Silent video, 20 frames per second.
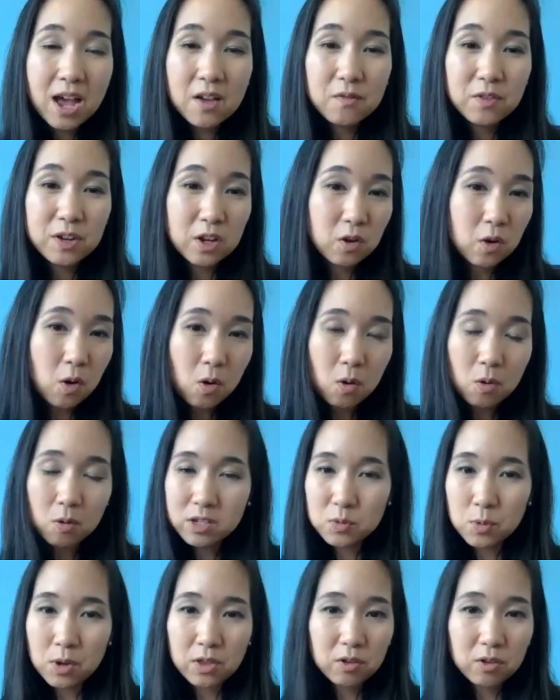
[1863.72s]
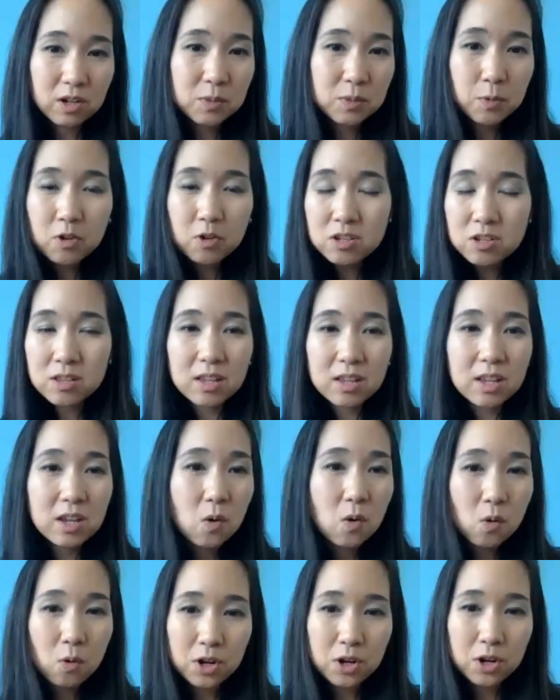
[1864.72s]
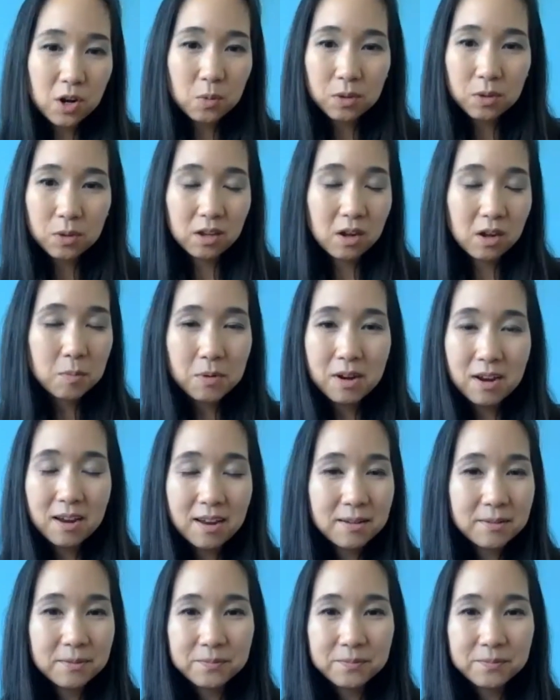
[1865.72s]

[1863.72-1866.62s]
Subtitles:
any goals, whether it's personally or, with the company?